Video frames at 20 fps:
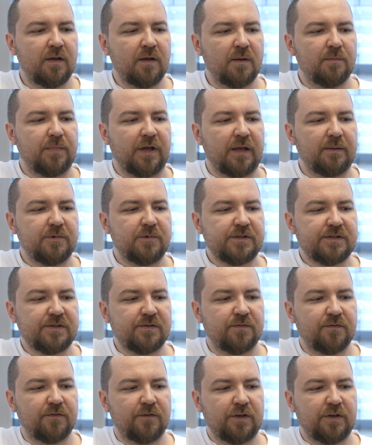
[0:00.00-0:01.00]
maybe
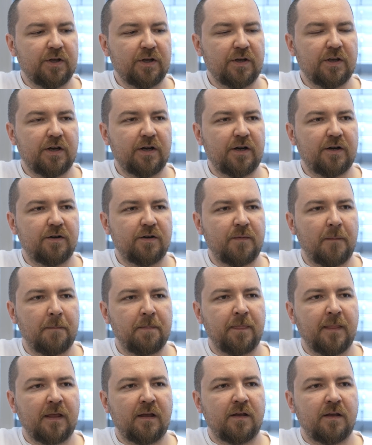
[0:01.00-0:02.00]
some vinegar.
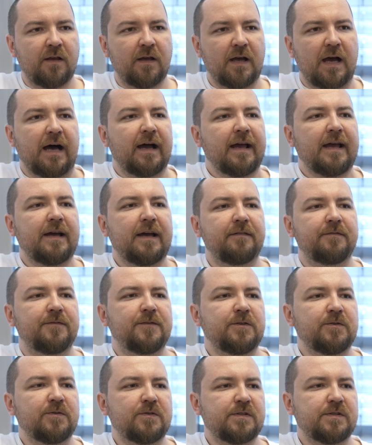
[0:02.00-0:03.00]
I have
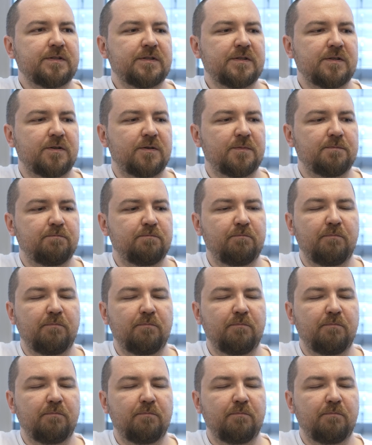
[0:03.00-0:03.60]
used some